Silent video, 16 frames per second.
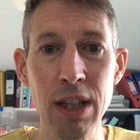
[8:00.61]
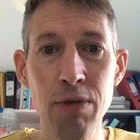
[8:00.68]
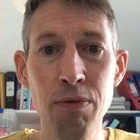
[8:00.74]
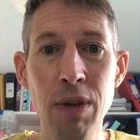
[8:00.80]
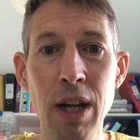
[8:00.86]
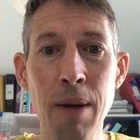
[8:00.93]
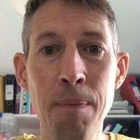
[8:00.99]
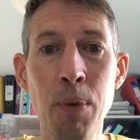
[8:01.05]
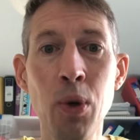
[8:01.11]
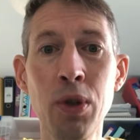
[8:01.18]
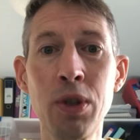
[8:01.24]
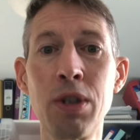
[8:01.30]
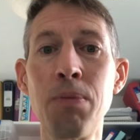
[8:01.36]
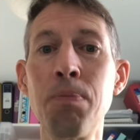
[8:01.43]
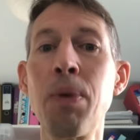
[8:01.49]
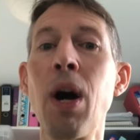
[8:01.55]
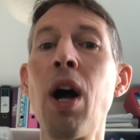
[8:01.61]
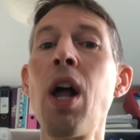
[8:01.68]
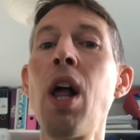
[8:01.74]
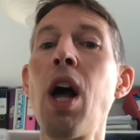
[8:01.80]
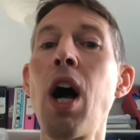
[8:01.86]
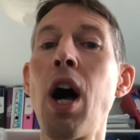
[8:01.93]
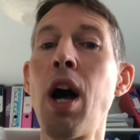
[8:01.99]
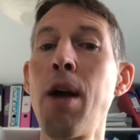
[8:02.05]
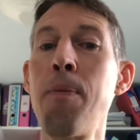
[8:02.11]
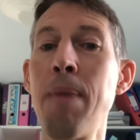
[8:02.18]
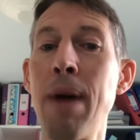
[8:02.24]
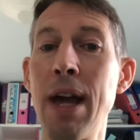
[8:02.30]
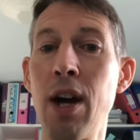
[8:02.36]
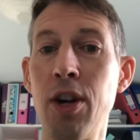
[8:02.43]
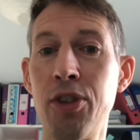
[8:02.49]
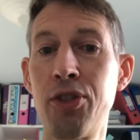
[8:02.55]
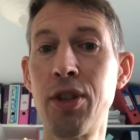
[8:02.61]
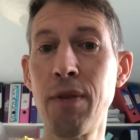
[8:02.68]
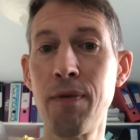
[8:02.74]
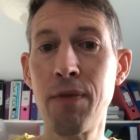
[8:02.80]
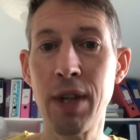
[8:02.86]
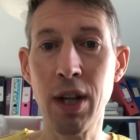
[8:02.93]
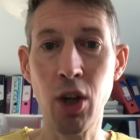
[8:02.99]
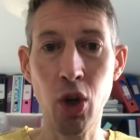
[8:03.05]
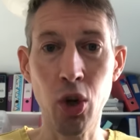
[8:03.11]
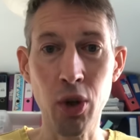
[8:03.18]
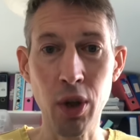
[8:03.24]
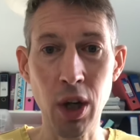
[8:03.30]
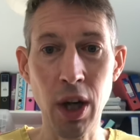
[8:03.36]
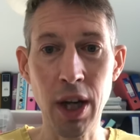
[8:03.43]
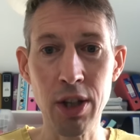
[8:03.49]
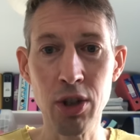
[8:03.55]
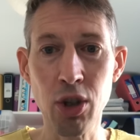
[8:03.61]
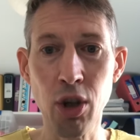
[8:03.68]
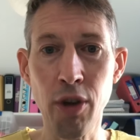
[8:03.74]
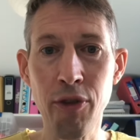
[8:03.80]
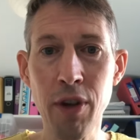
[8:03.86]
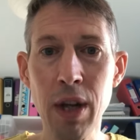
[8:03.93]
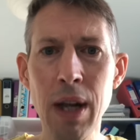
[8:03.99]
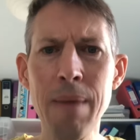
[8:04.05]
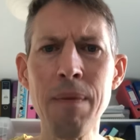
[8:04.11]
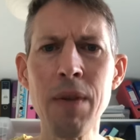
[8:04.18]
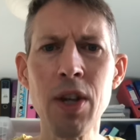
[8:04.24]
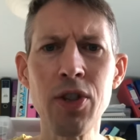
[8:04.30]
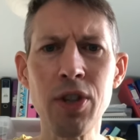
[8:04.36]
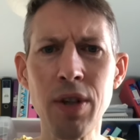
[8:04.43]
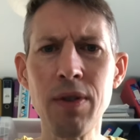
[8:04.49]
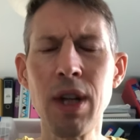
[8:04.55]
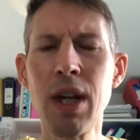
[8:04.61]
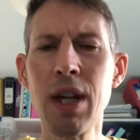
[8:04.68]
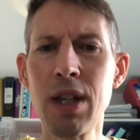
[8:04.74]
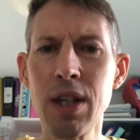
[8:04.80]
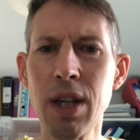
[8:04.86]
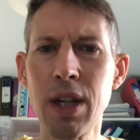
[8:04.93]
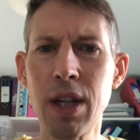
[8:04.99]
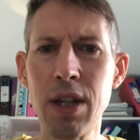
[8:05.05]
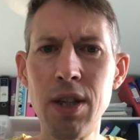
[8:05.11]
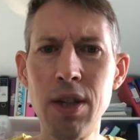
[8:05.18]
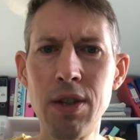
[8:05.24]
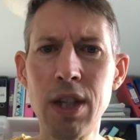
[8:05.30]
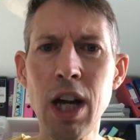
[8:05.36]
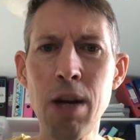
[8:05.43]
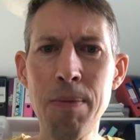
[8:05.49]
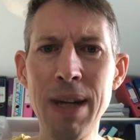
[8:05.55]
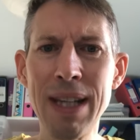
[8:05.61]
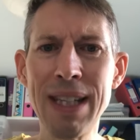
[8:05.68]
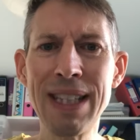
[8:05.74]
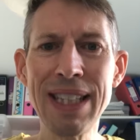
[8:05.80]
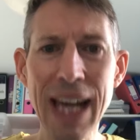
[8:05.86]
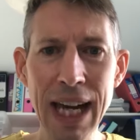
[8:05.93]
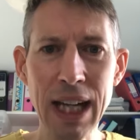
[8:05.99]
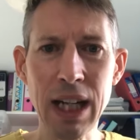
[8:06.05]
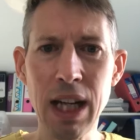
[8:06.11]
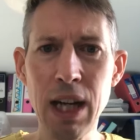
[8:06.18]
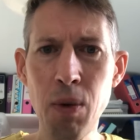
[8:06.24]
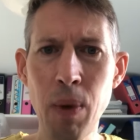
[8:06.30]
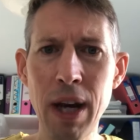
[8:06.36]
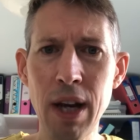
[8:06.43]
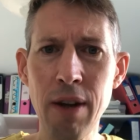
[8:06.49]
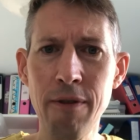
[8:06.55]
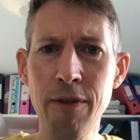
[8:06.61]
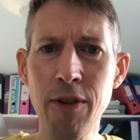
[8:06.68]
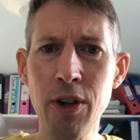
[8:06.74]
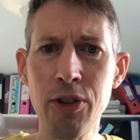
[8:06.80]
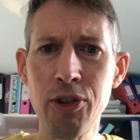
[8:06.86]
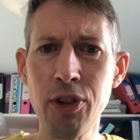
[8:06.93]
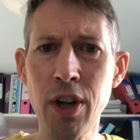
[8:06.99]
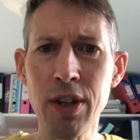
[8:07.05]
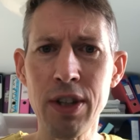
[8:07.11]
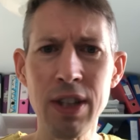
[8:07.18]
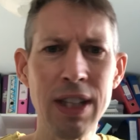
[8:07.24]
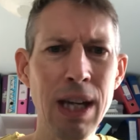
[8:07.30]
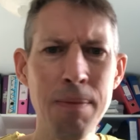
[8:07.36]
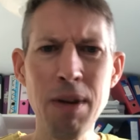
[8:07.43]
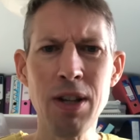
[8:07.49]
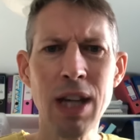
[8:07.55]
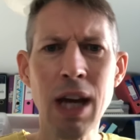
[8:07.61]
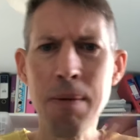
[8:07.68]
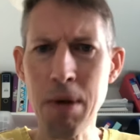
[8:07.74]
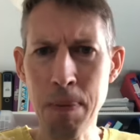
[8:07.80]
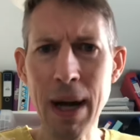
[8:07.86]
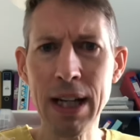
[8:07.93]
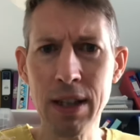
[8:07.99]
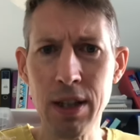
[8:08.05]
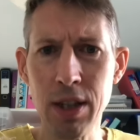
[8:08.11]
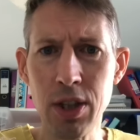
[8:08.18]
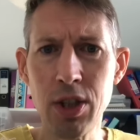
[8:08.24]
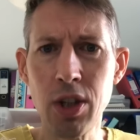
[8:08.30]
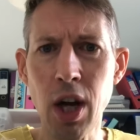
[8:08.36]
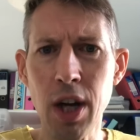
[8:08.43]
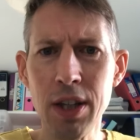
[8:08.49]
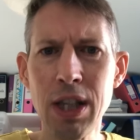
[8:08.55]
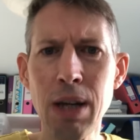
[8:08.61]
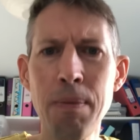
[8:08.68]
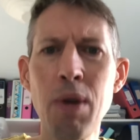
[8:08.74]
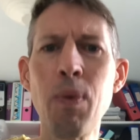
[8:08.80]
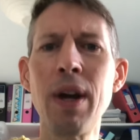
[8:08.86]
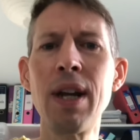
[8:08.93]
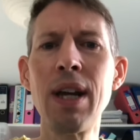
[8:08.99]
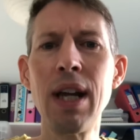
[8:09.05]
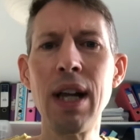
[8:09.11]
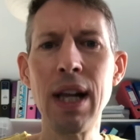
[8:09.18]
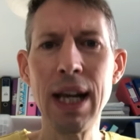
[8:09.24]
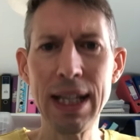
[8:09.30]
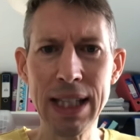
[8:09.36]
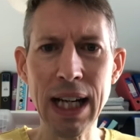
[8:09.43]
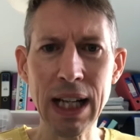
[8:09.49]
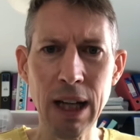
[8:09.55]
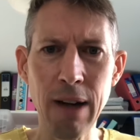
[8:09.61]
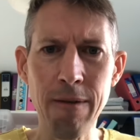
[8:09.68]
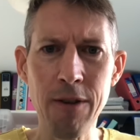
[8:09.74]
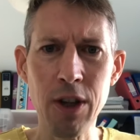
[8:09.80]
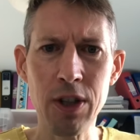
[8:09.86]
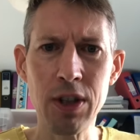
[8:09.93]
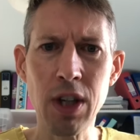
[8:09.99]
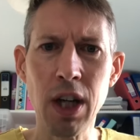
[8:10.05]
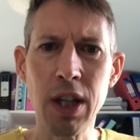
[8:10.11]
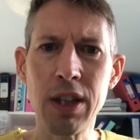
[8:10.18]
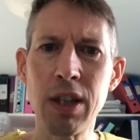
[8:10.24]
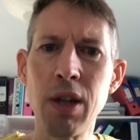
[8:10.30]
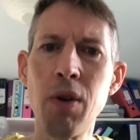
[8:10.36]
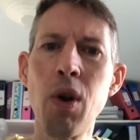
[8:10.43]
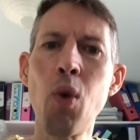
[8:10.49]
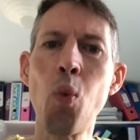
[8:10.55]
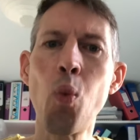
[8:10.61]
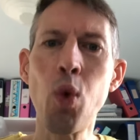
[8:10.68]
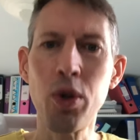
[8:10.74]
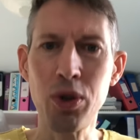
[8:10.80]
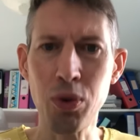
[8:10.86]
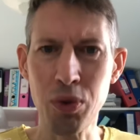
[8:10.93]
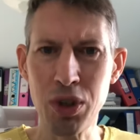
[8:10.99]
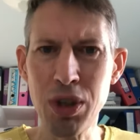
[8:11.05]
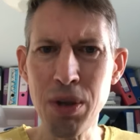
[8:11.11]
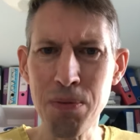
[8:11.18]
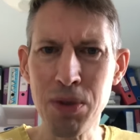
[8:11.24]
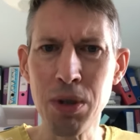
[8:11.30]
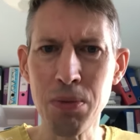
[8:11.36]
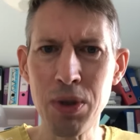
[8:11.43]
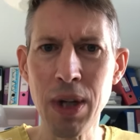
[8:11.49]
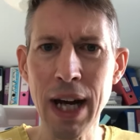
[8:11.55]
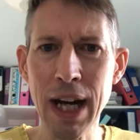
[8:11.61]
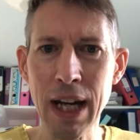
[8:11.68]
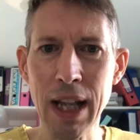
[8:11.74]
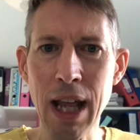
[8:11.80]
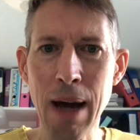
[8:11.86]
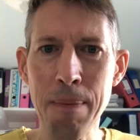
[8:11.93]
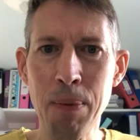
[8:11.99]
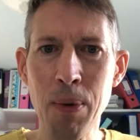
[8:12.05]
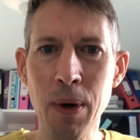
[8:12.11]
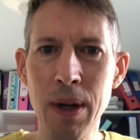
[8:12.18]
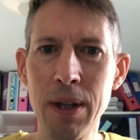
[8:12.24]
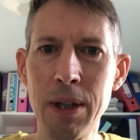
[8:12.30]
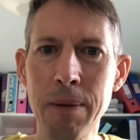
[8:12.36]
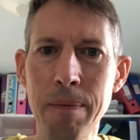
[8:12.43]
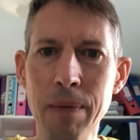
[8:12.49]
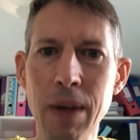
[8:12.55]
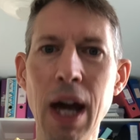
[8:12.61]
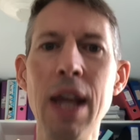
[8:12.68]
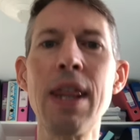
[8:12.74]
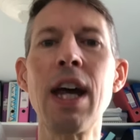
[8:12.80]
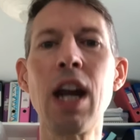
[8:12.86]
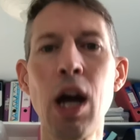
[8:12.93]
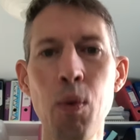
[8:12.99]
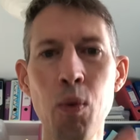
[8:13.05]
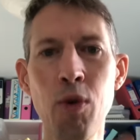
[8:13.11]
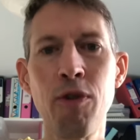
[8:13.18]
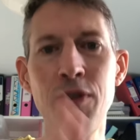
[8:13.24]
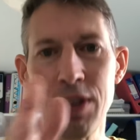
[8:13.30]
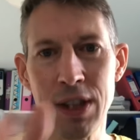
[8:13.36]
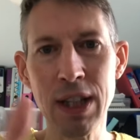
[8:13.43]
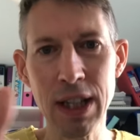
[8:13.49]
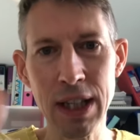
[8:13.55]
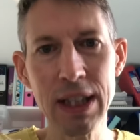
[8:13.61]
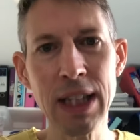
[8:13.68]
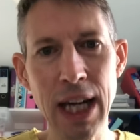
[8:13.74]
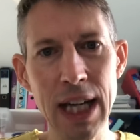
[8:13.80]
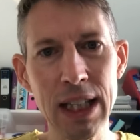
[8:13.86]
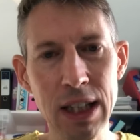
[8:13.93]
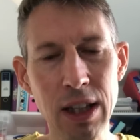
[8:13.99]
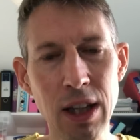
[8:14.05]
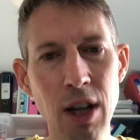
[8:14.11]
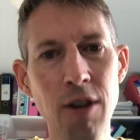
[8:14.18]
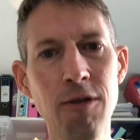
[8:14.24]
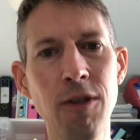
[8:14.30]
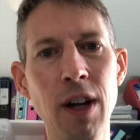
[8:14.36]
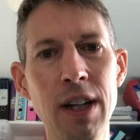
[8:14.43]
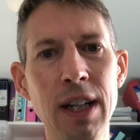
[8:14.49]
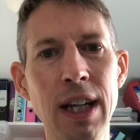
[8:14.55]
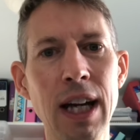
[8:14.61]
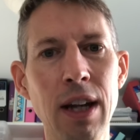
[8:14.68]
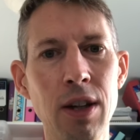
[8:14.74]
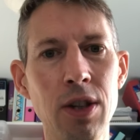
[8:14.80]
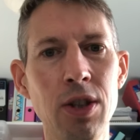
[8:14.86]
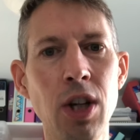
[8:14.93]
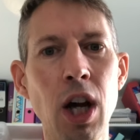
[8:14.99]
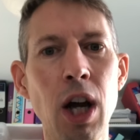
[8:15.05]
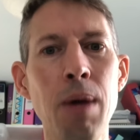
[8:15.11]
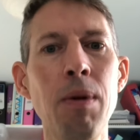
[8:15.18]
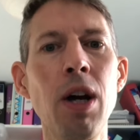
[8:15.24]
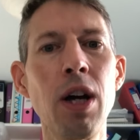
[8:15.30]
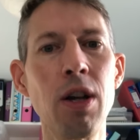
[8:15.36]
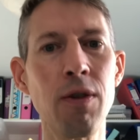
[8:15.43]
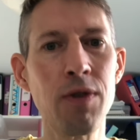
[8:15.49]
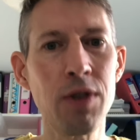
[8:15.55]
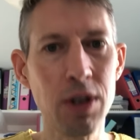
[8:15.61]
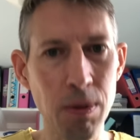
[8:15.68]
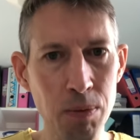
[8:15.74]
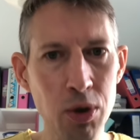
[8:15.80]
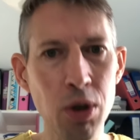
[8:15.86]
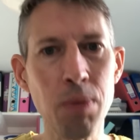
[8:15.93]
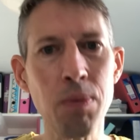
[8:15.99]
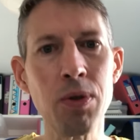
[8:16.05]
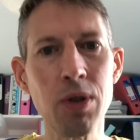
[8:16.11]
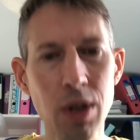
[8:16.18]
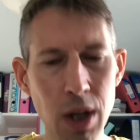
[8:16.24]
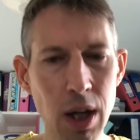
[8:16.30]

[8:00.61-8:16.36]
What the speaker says: it's really important, but I may ask something along the lines of, so can you tell me exactly when it first started? Take me back to the start. Tell me when exactly it first started and what sort of symptoms you had at that point. And then I will facilitate finding out the timeline of symptoms